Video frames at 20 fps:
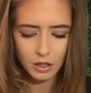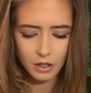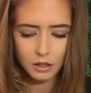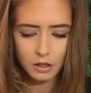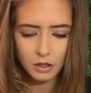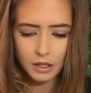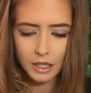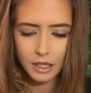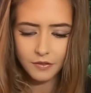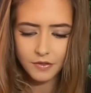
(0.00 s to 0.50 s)

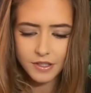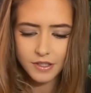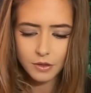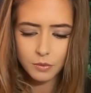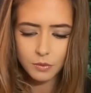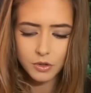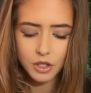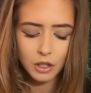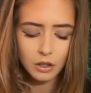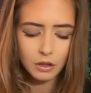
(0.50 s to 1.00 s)
Life is so
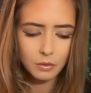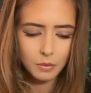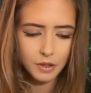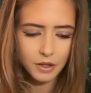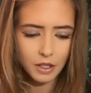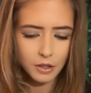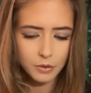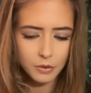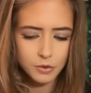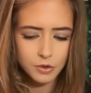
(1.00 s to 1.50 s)
dull
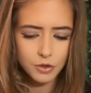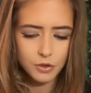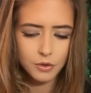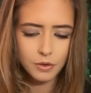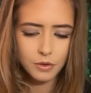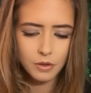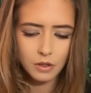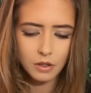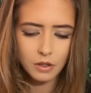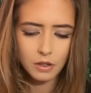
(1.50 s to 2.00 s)
without
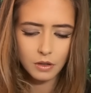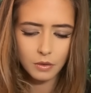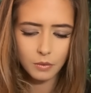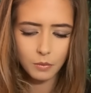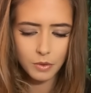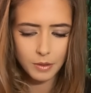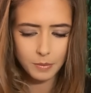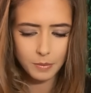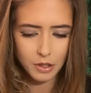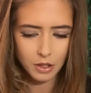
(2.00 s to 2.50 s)
you.
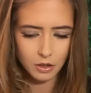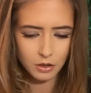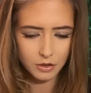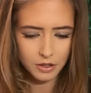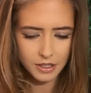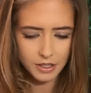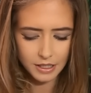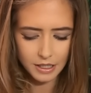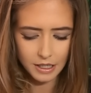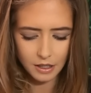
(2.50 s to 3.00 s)
We belong
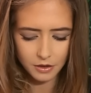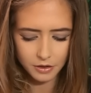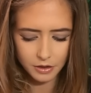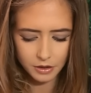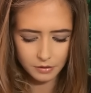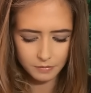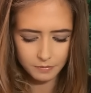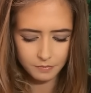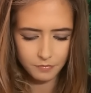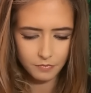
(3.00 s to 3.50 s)

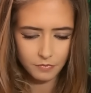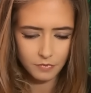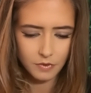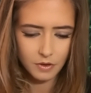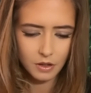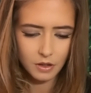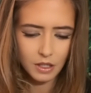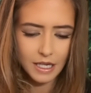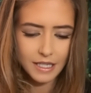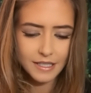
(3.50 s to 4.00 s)
together.
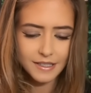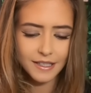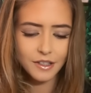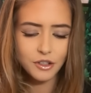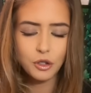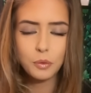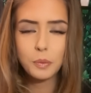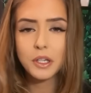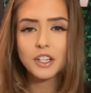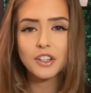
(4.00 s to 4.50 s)
I seen
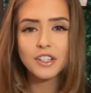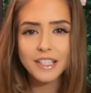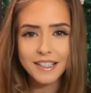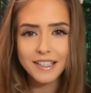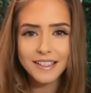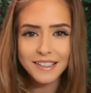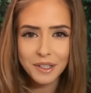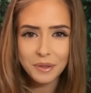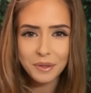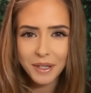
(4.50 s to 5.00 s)
you but you didn't
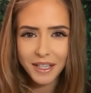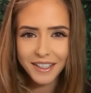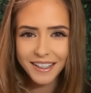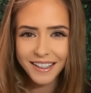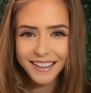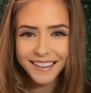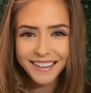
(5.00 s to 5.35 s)
see me.